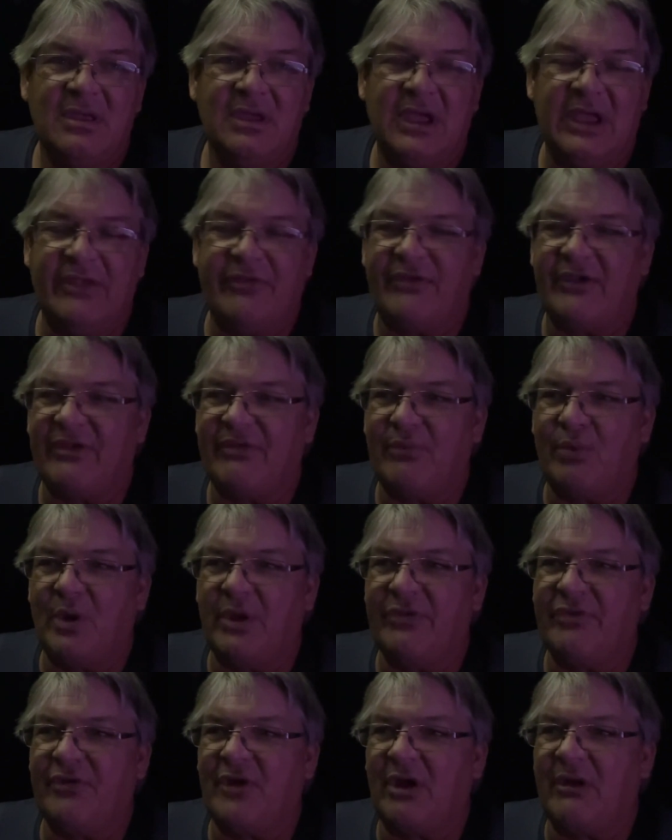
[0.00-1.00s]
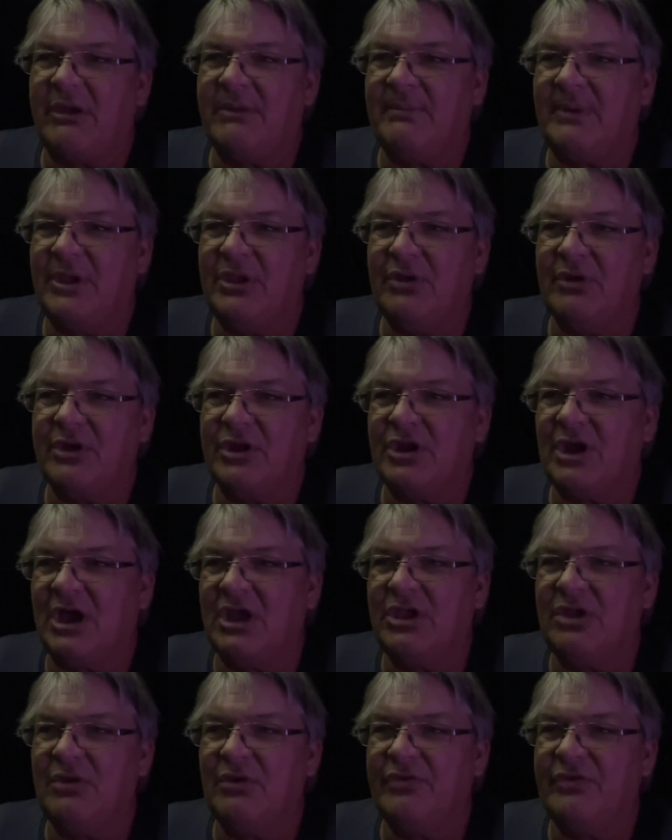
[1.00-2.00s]
It says, we're sorry, but you
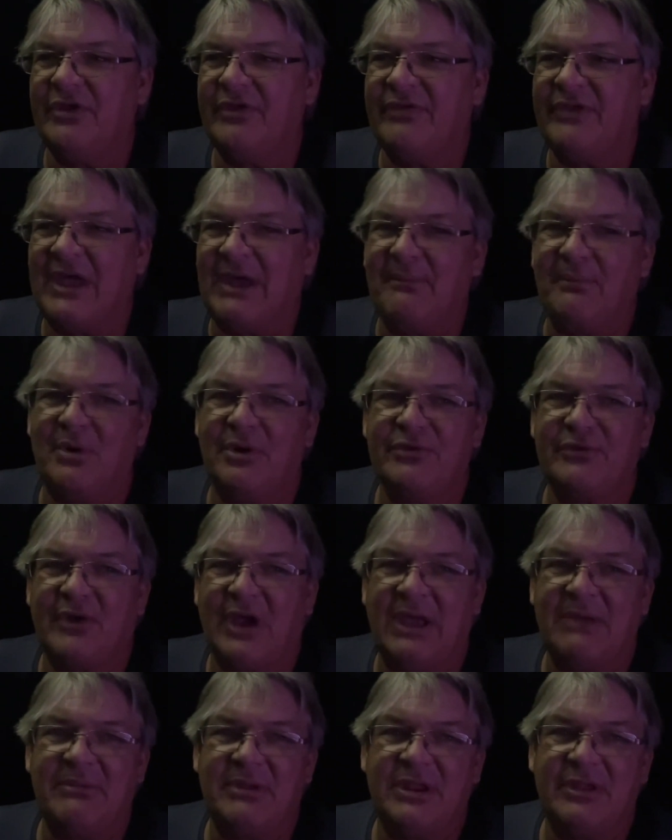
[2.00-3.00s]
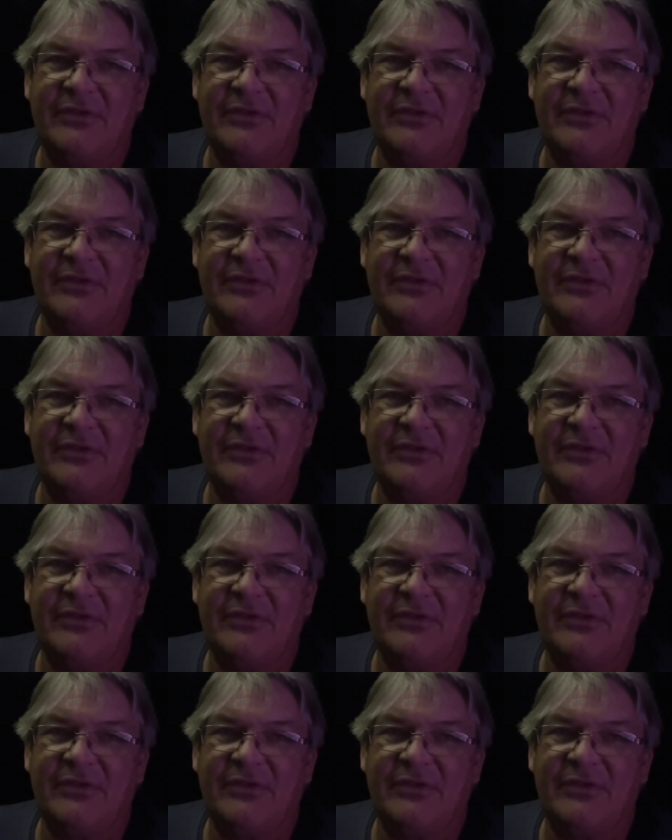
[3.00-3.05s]
cannot use this app while driving.